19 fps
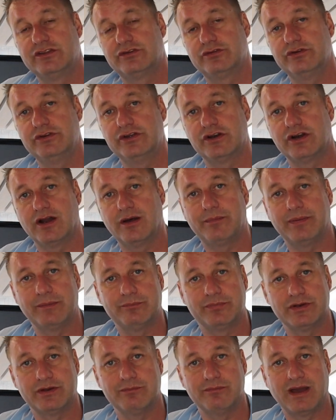to Europe and
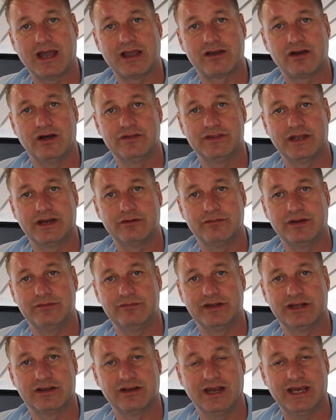put them back on there when
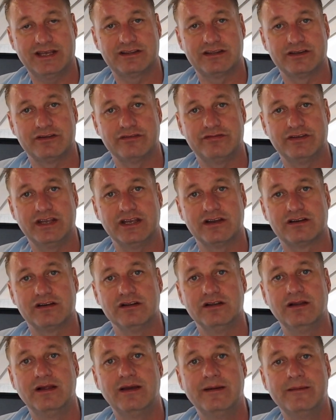we collected the vehicle.